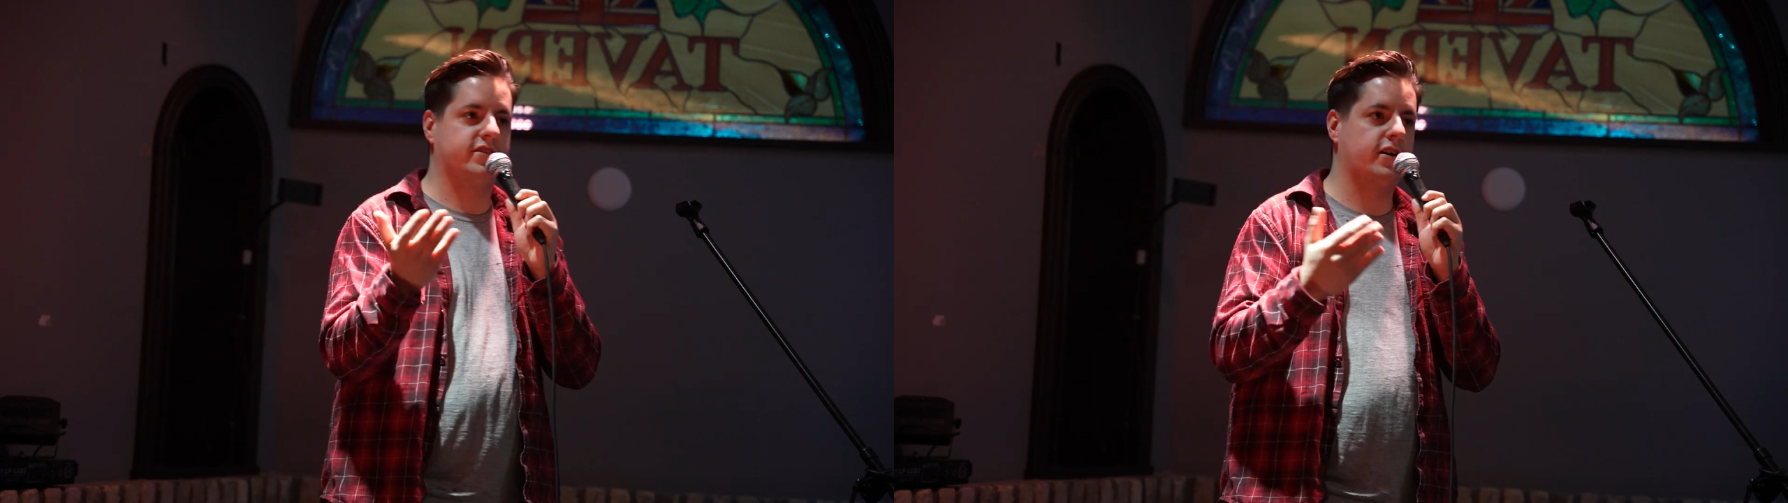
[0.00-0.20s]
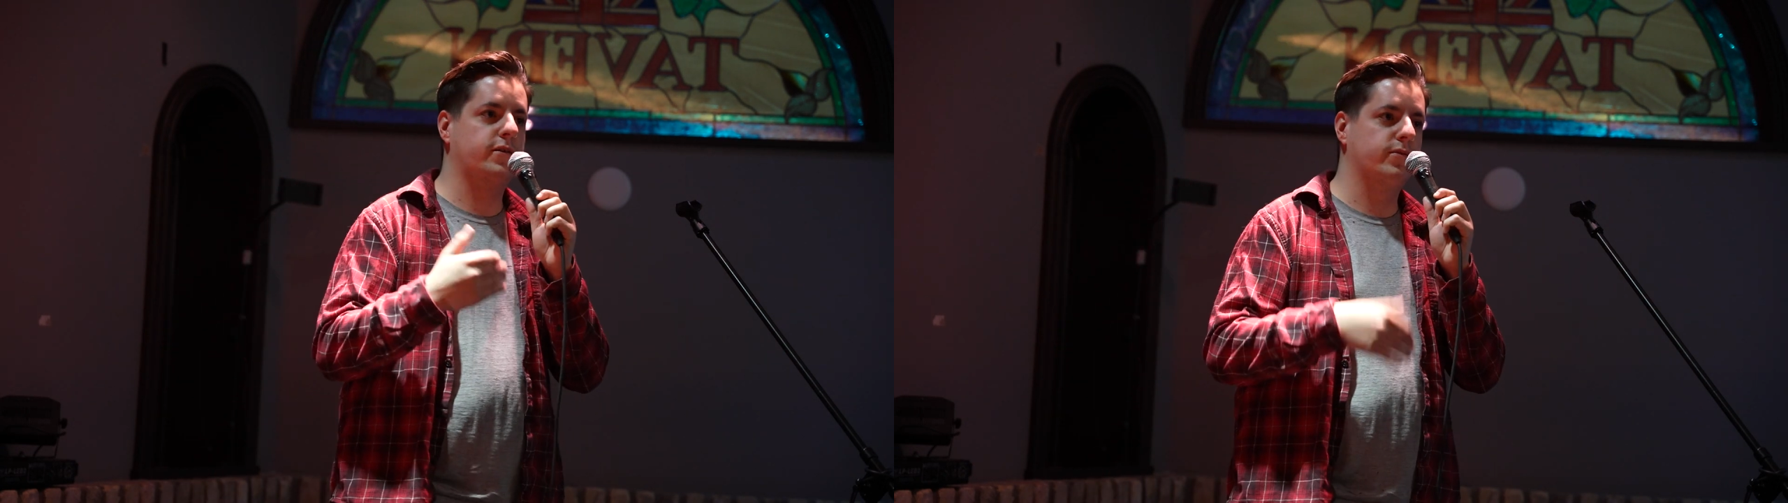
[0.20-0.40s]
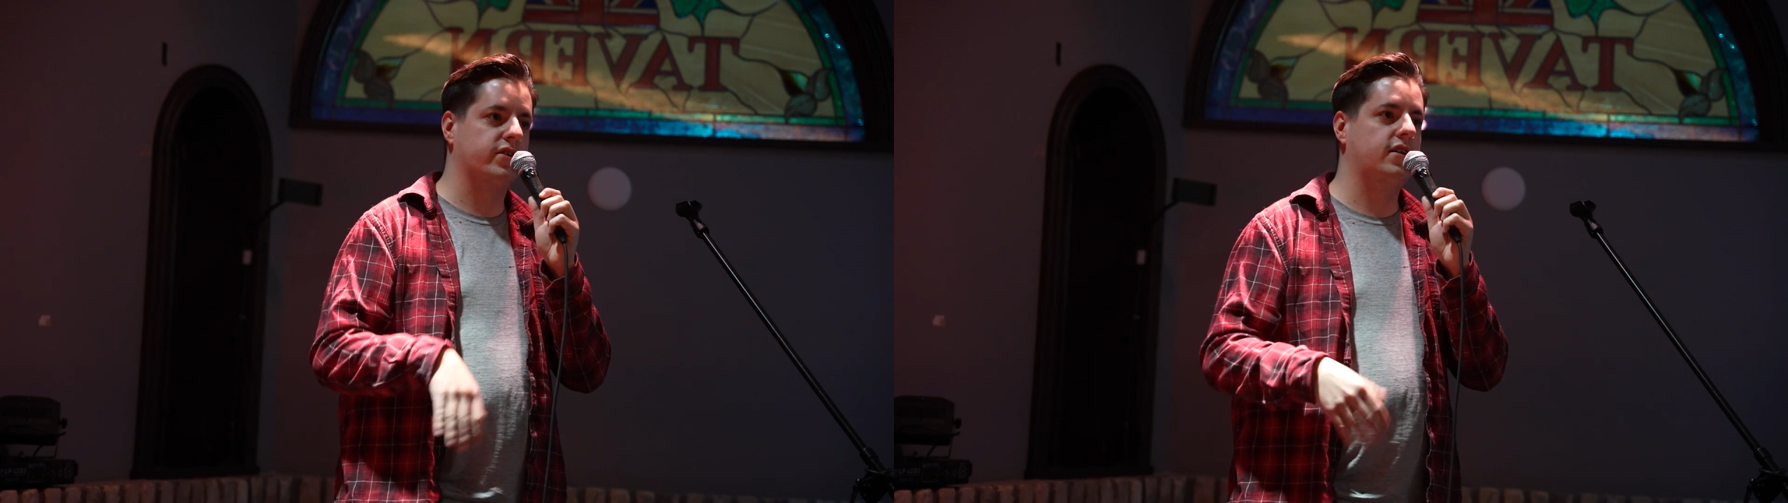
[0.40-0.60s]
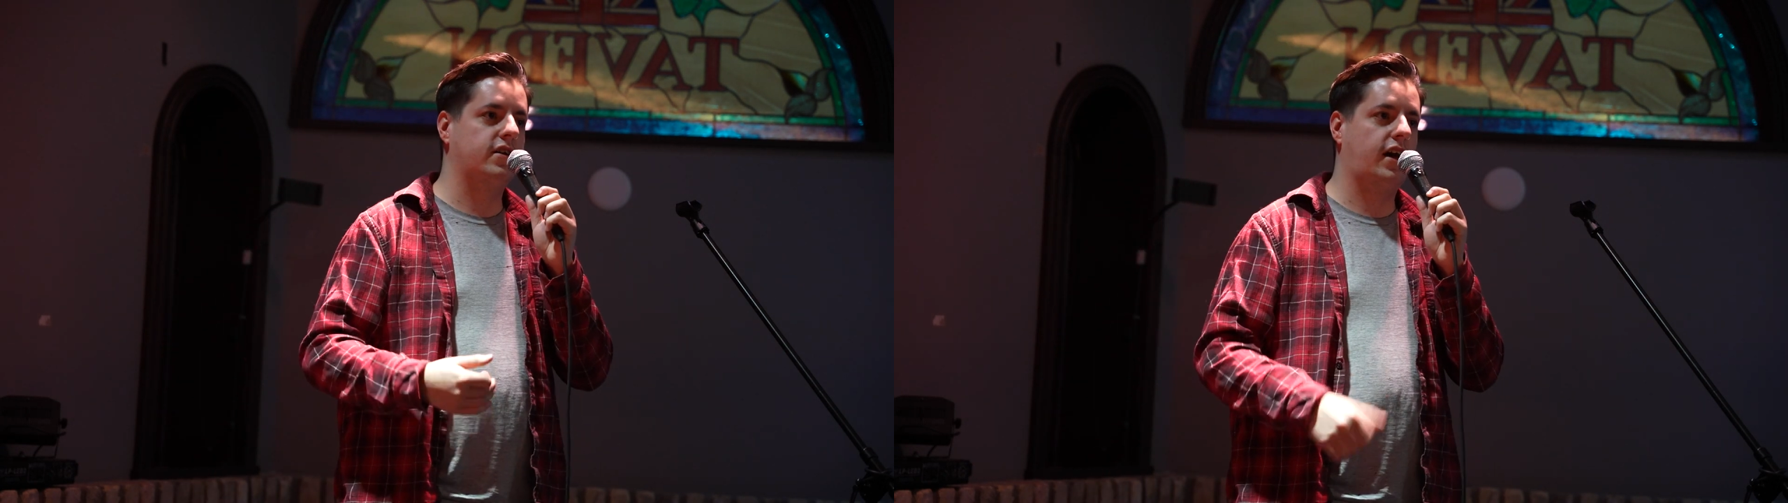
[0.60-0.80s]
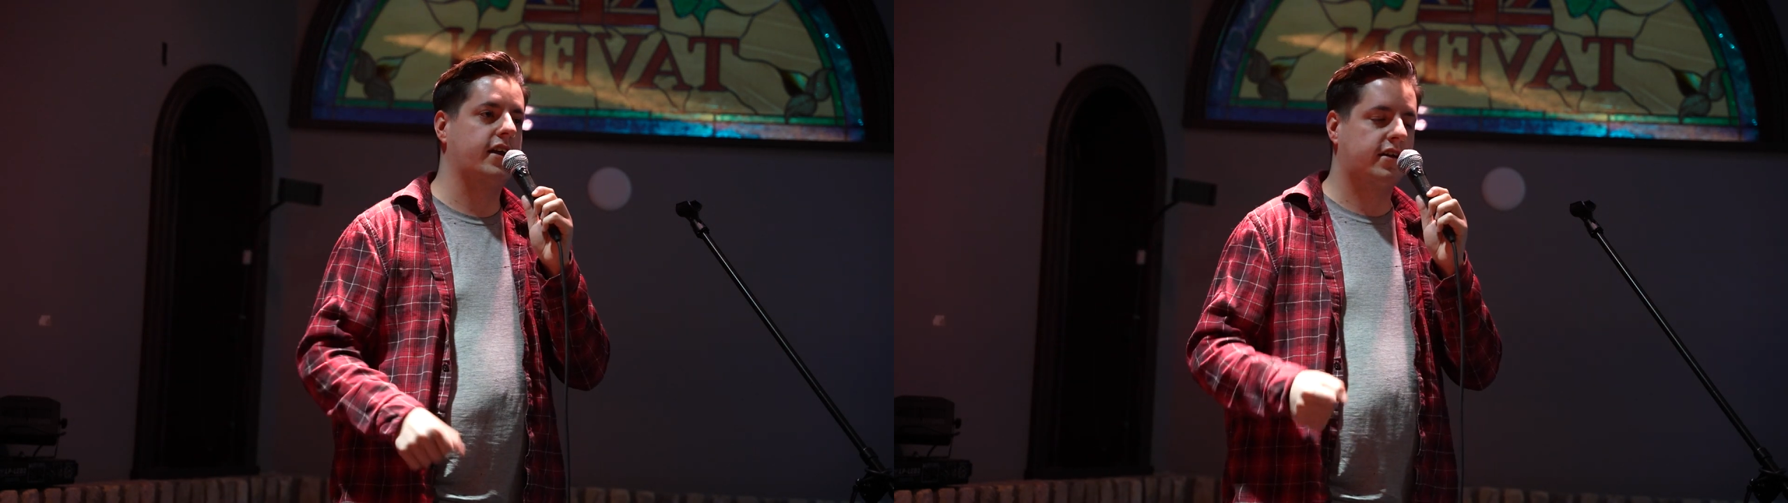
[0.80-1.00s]
so it was a
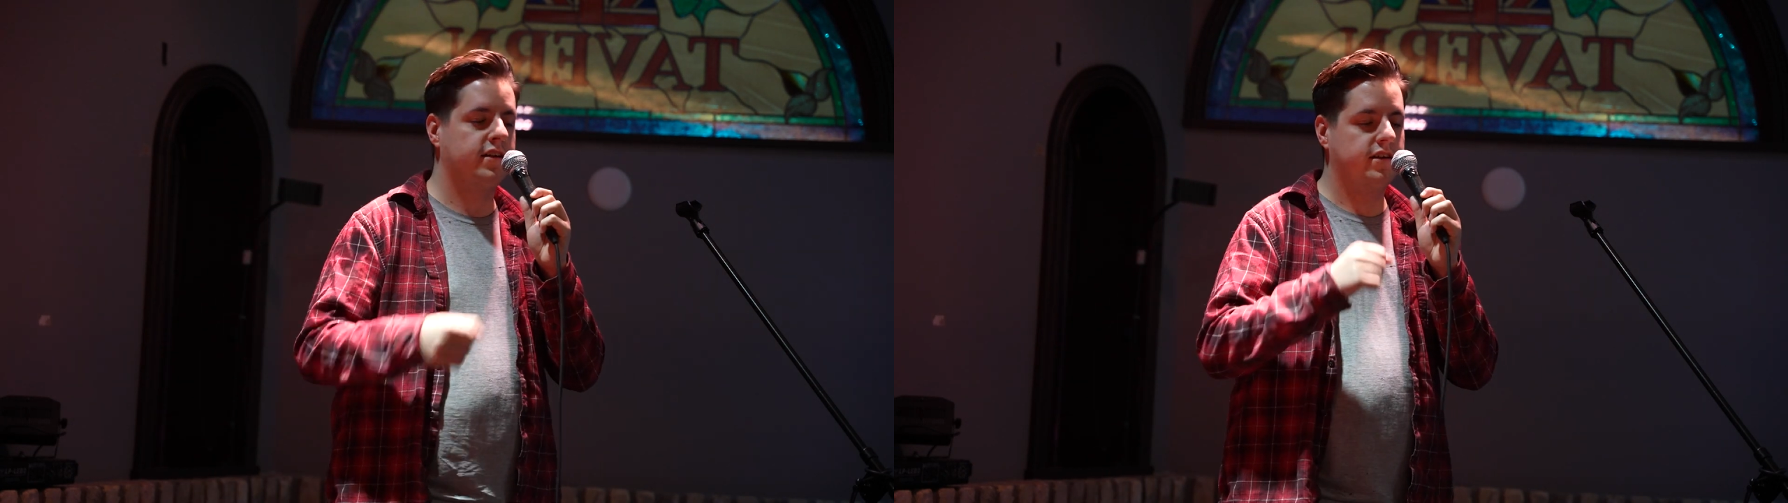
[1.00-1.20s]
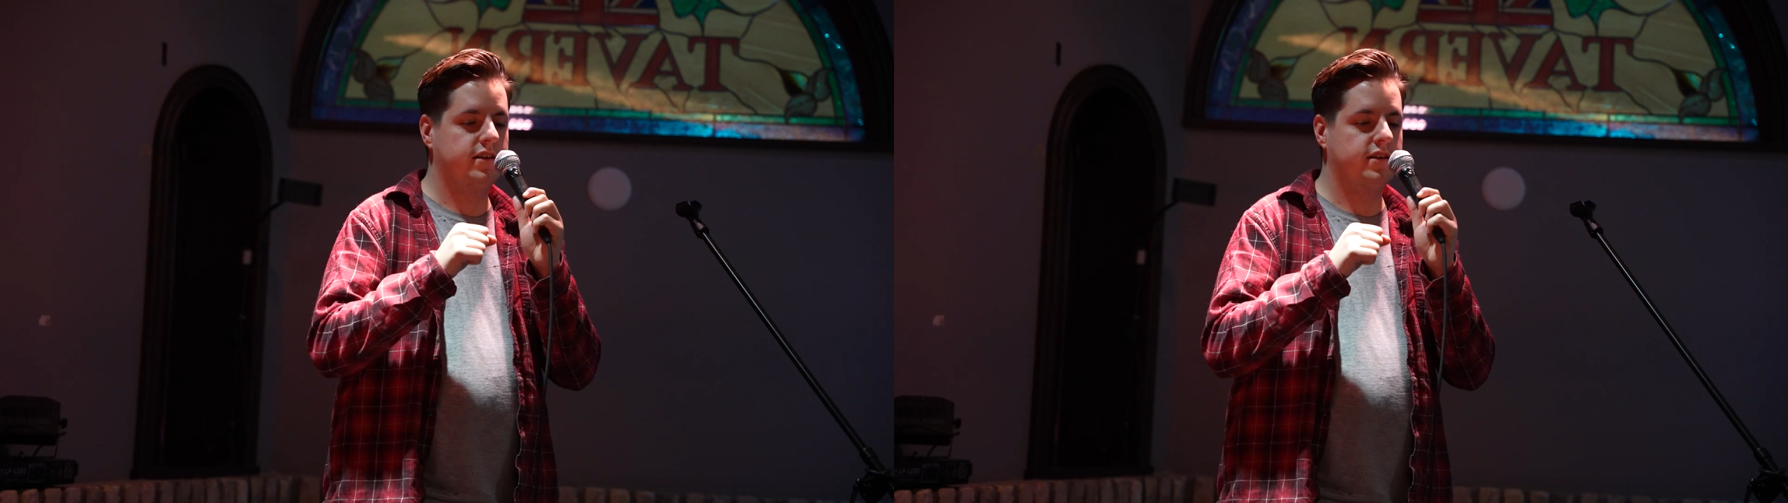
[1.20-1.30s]
lot like,